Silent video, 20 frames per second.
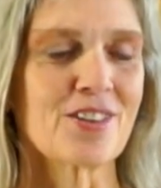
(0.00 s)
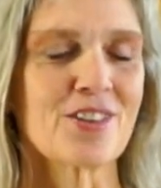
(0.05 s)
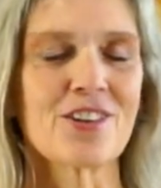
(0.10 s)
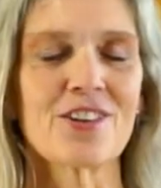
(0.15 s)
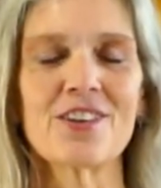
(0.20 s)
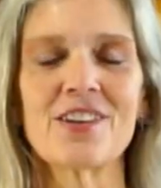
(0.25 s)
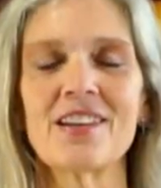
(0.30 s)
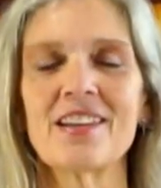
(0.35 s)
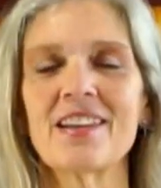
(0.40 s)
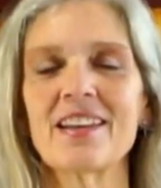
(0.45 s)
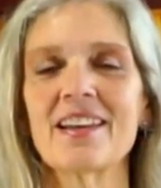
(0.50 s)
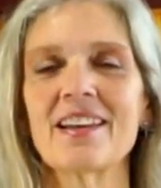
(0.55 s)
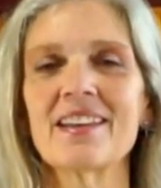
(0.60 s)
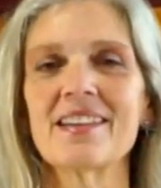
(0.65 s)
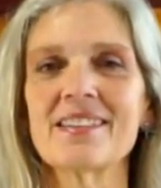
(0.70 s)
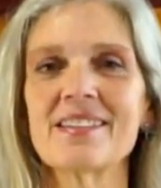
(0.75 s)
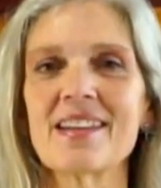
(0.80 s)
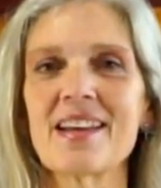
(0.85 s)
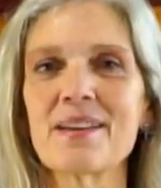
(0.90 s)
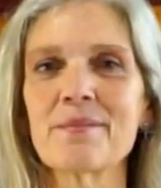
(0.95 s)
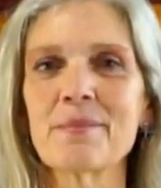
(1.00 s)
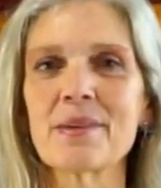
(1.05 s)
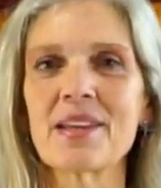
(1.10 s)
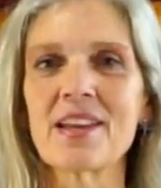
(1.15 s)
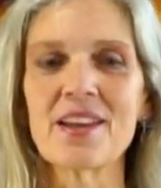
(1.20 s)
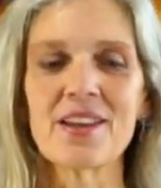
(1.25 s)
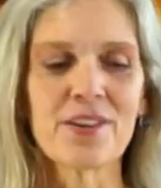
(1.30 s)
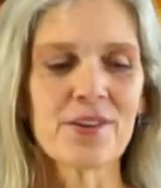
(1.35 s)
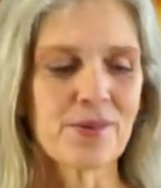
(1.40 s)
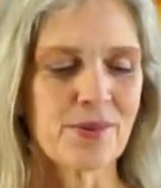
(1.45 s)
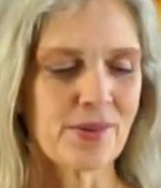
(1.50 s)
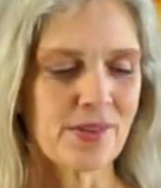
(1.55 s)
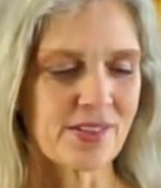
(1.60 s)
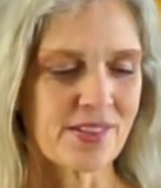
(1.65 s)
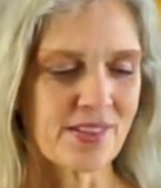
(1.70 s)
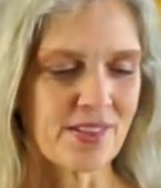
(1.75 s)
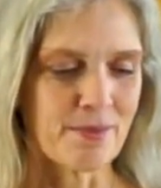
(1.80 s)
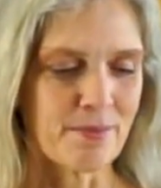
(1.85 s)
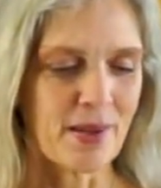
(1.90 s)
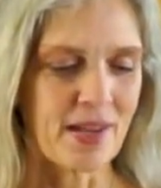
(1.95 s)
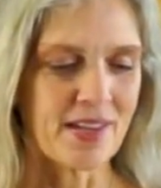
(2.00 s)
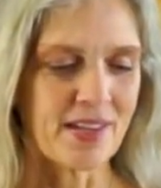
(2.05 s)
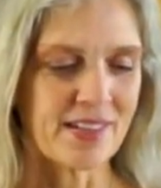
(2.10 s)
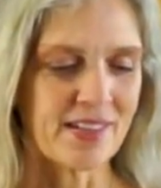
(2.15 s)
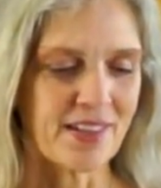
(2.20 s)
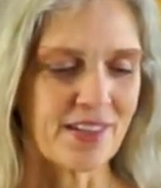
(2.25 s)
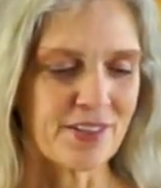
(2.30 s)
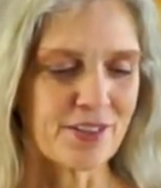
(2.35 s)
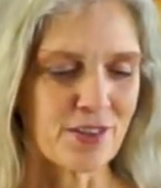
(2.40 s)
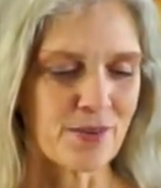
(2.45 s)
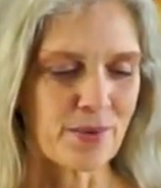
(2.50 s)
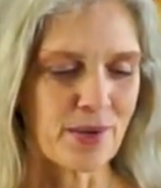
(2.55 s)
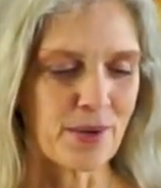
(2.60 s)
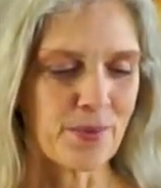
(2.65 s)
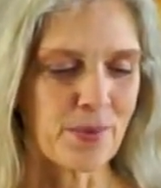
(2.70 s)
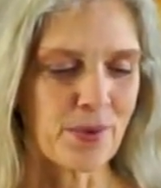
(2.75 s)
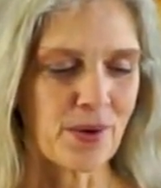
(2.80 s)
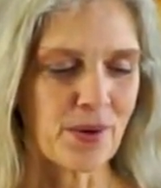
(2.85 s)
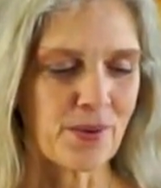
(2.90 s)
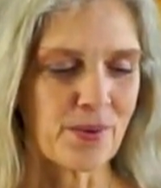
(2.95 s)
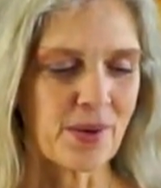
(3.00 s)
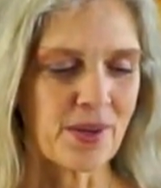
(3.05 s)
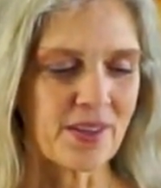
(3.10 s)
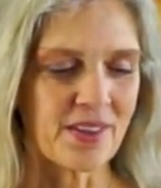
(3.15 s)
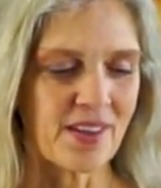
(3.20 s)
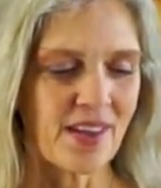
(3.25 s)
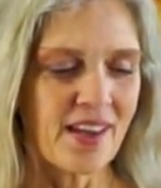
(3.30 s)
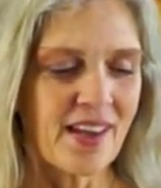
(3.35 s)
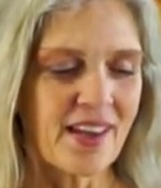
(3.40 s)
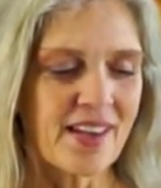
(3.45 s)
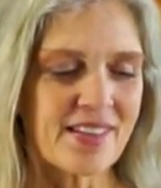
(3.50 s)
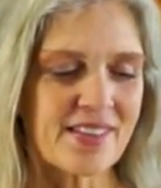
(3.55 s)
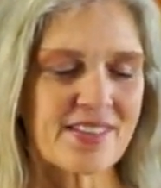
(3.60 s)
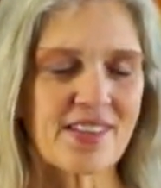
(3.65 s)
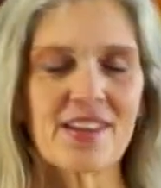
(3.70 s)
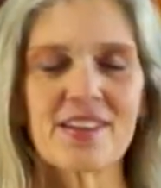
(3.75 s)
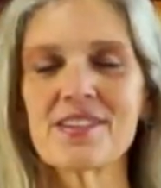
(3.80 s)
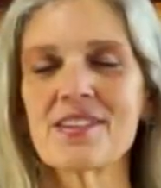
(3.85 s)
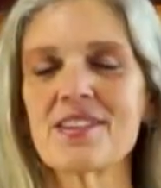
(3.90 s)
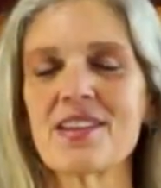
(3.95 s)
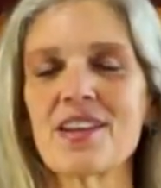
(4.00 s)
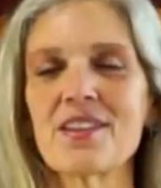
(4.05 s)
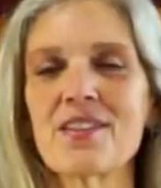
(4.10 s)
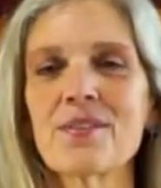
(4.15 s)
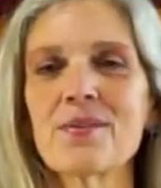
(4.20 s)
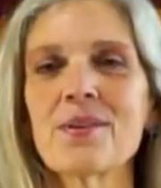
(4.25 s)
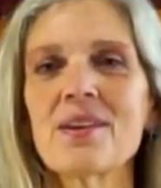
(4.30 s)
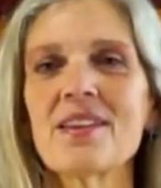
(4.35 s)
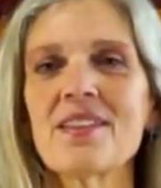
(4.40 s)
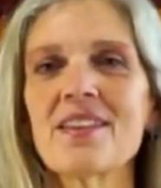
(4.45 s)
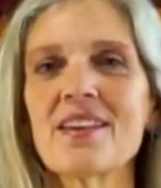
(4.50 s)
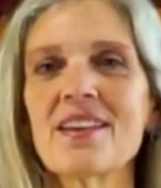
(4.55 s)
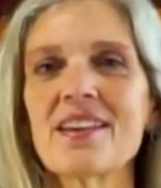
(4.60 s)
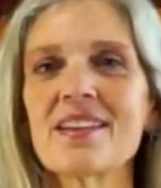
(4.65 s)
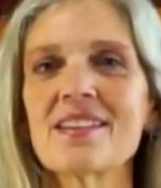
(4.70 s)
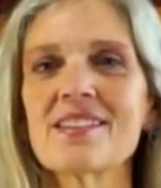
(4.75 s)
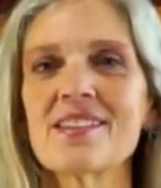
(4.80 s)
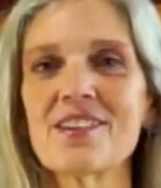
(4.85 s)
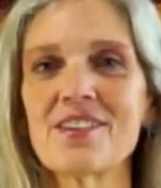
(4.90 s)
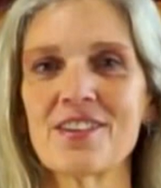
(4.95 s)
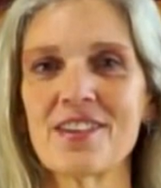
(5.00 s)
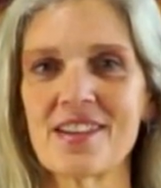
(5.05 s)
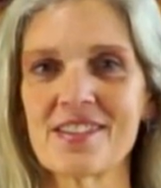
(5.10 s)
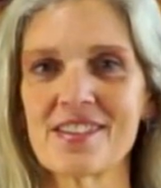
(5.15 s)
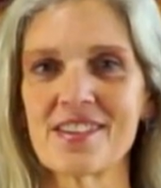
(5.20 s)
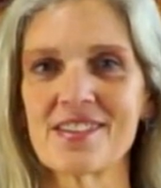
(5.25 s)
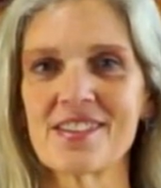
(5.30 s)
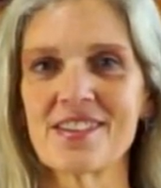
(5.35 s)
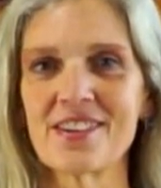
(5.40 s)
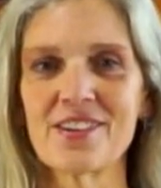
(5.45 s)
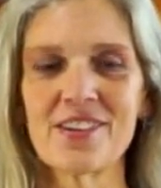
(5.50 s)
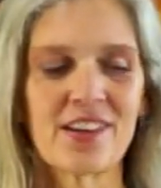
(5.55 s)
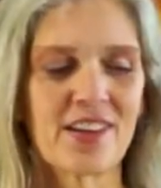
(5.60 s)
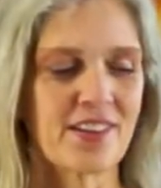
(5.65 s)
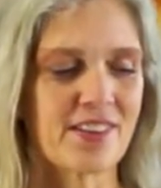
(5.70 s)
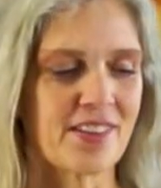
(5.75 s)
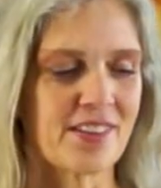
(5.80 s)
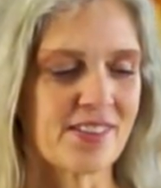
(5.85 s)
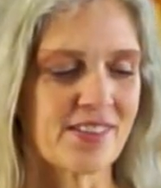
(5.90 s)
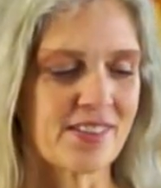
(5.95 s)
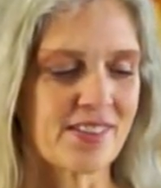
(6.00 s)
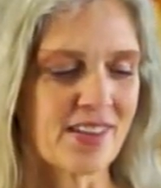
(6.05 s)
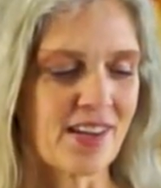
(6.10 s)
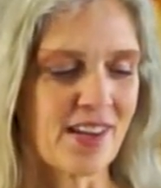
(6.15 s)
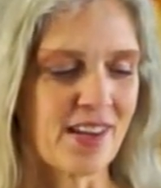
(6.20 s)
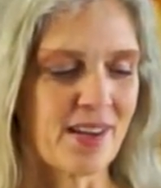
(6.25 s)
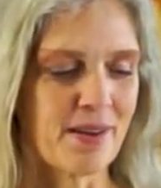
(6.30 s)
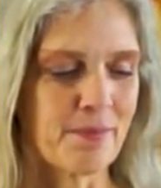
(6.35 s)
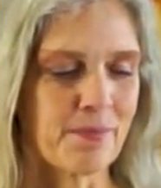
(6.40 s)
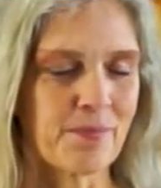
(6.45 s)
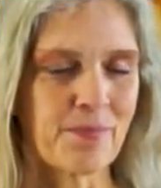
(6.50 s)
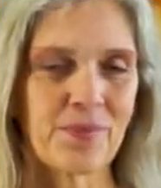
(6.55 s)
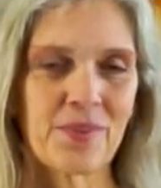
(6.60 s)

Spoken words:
journey, and Don Miguel, who is the Mayan elder we work with, says that 3 things are necessary in this time.